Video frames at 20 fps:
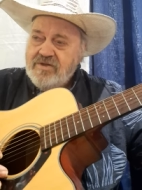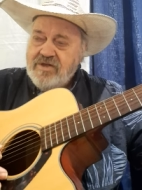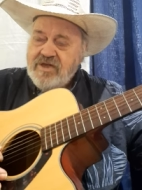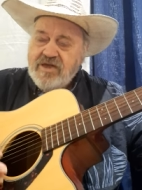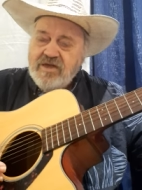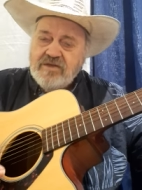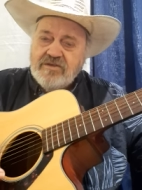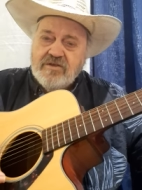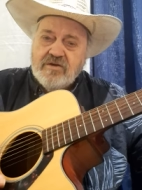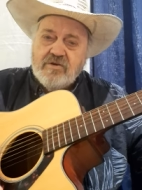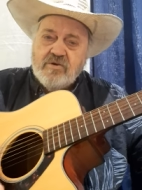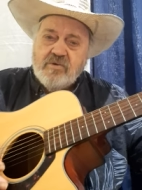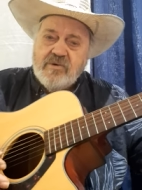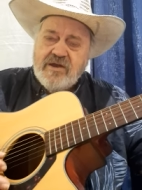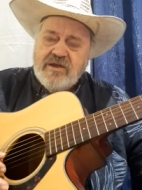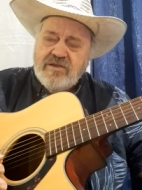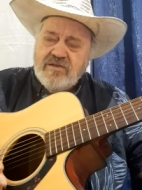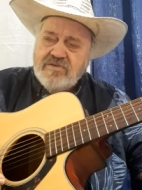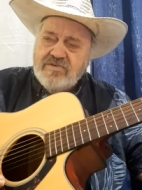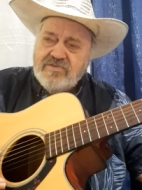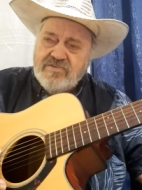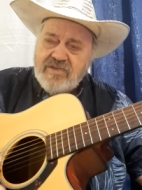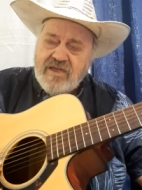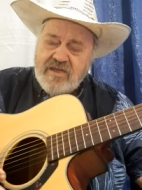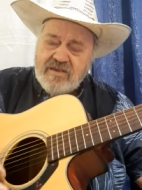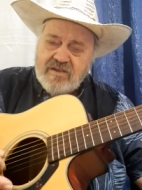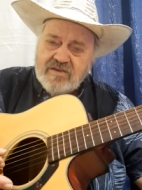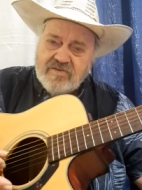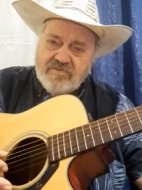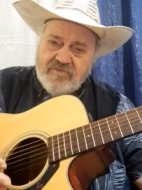And the greatest
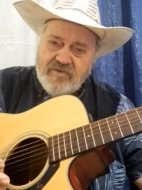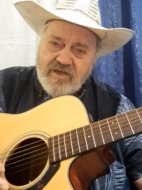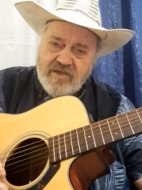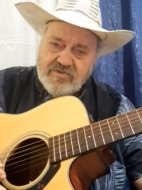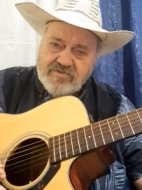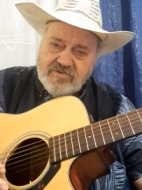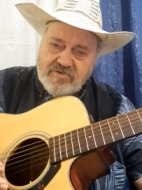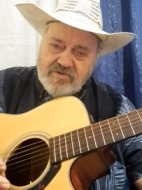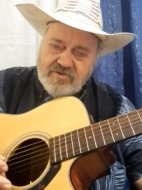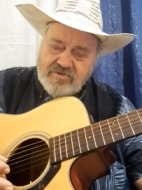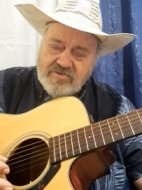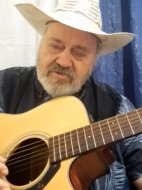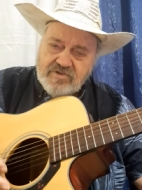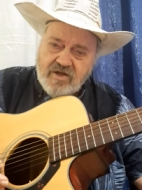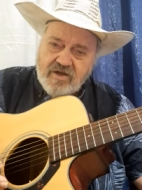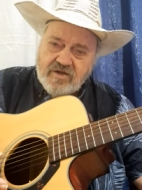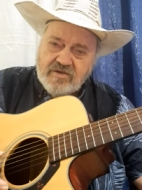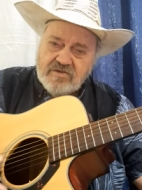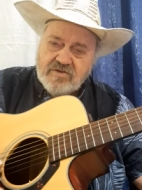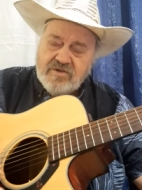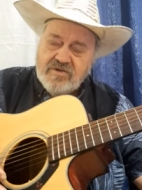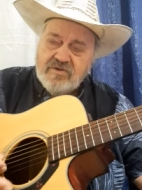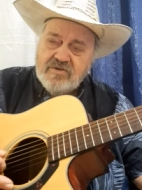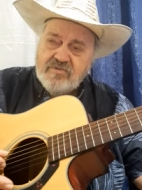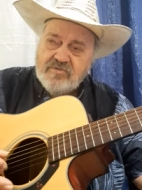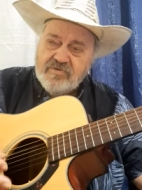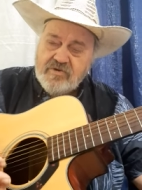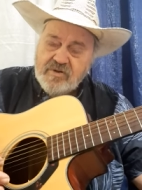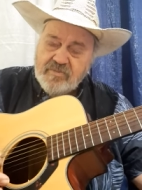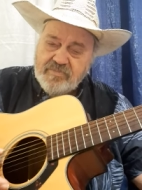satisfaction's not
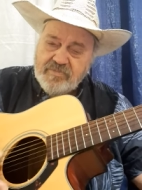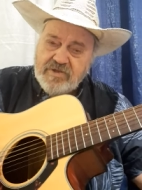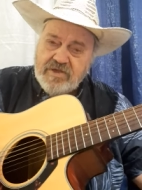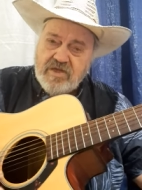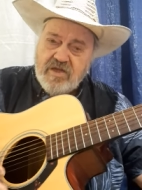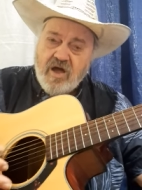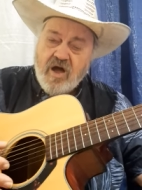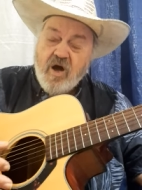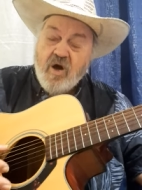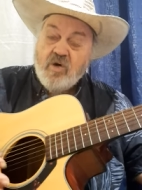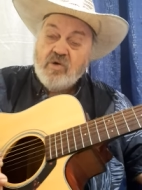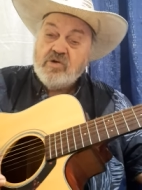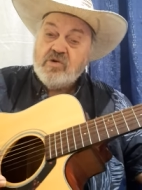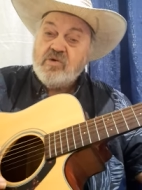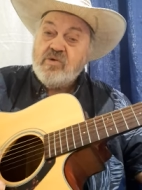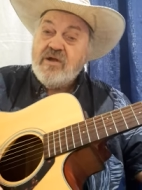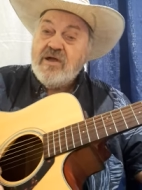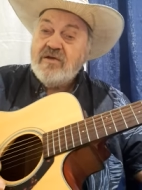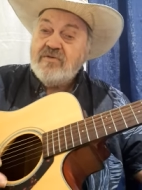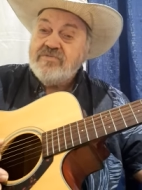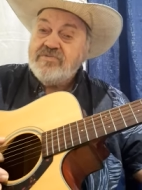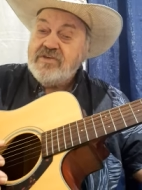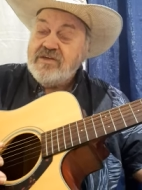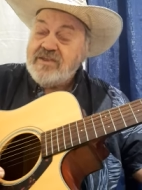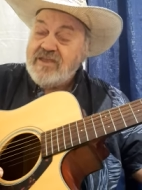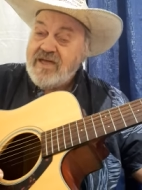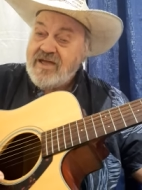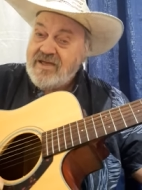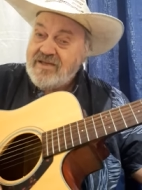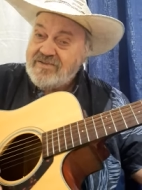from the autograph
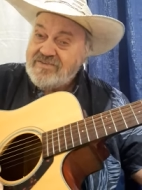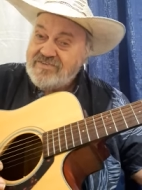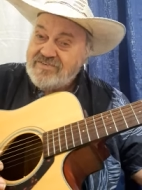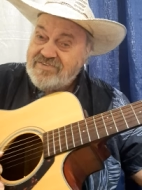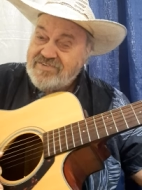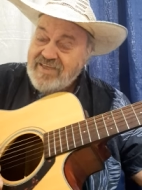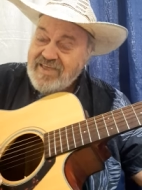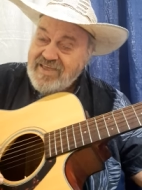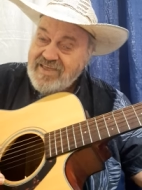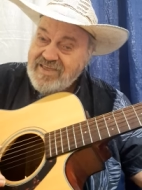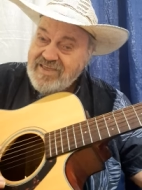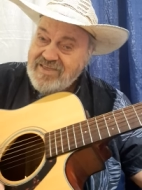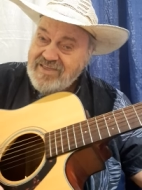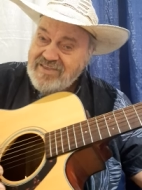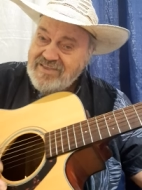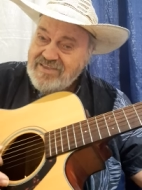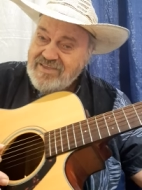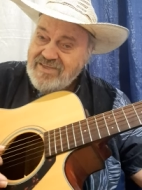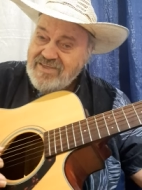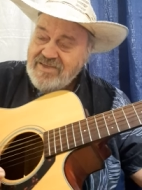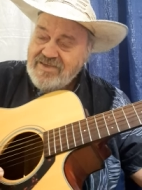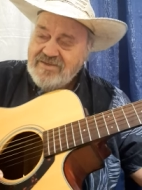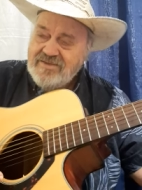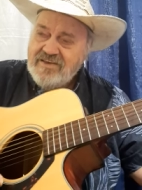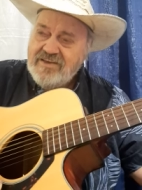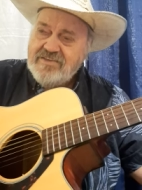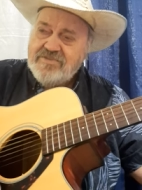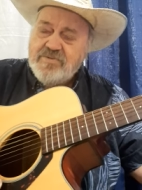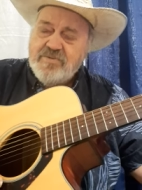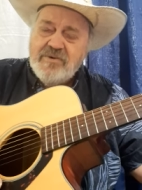that I sign,
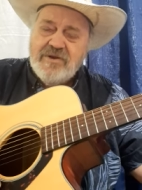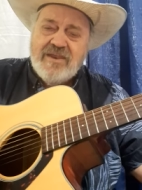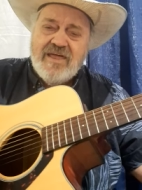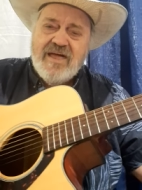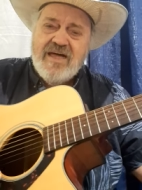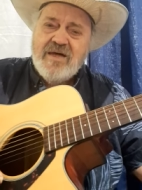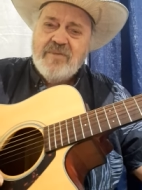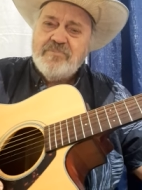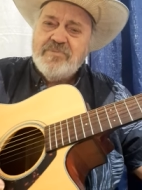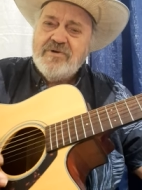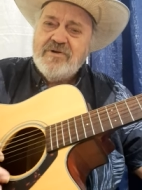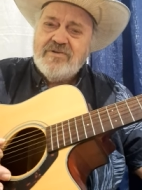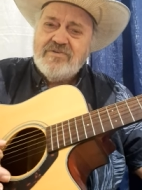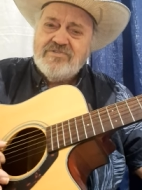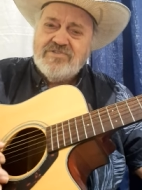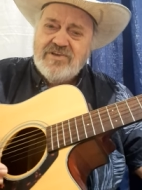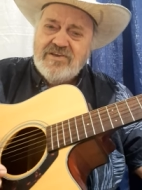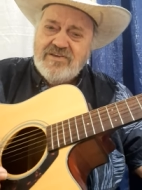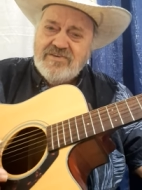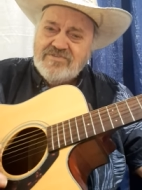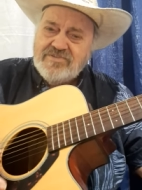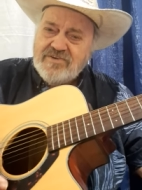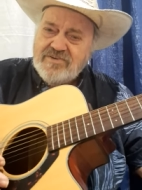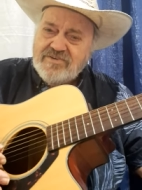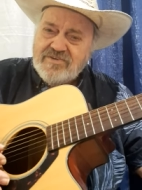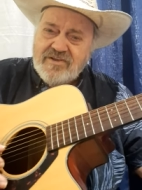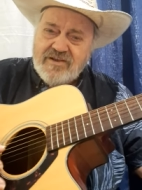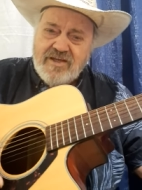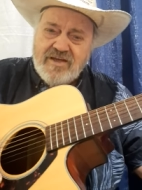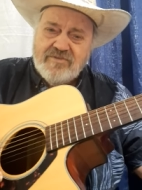it's when I put
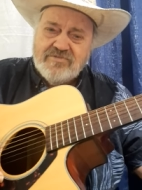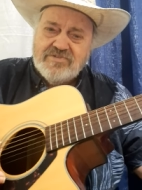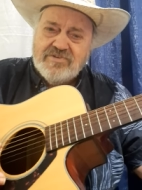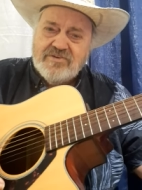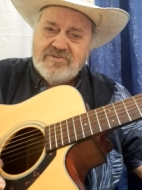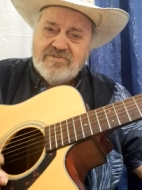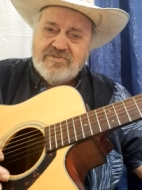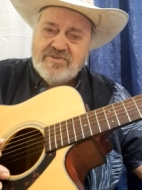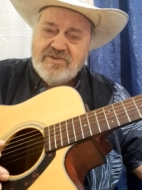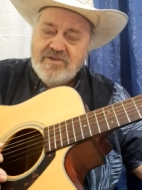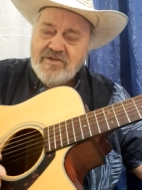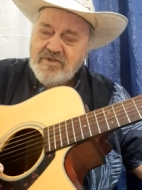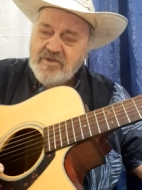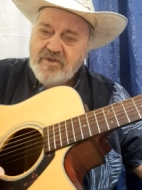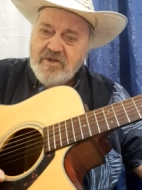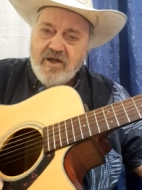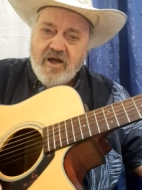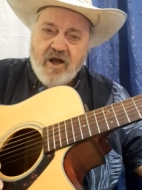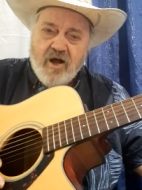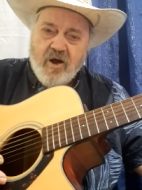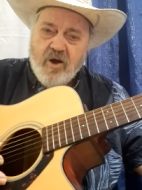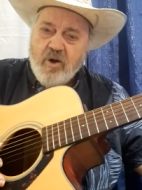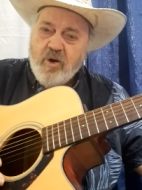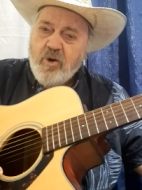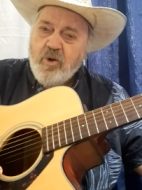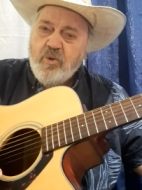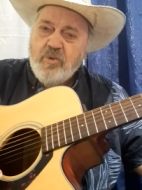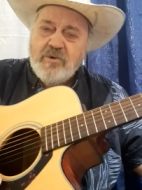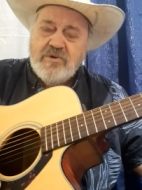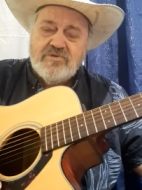Jesus loves us
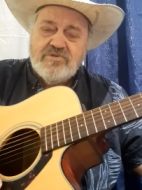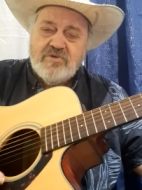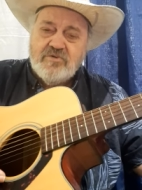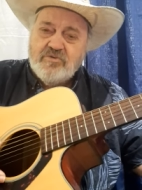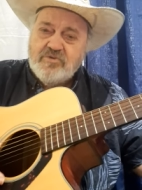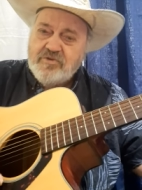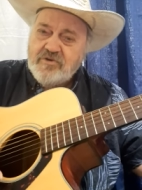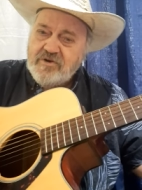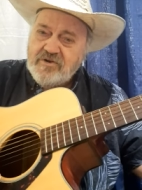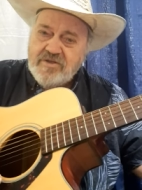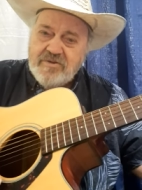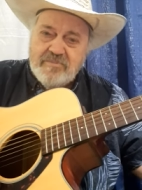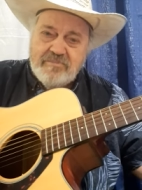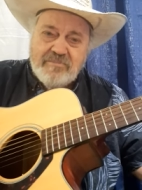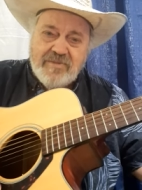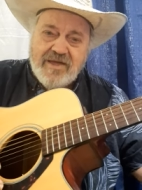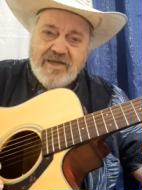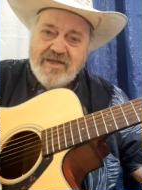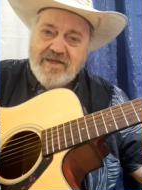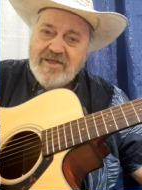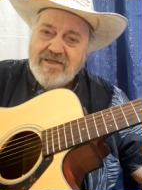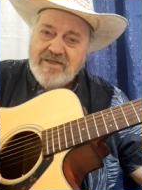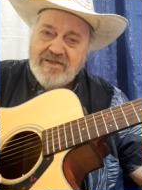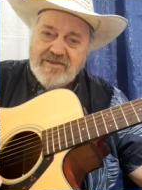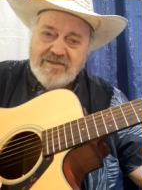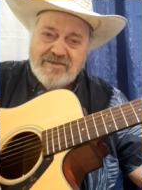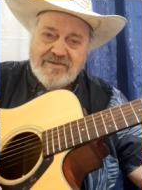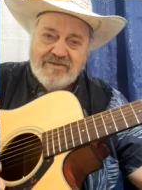always in front of mine.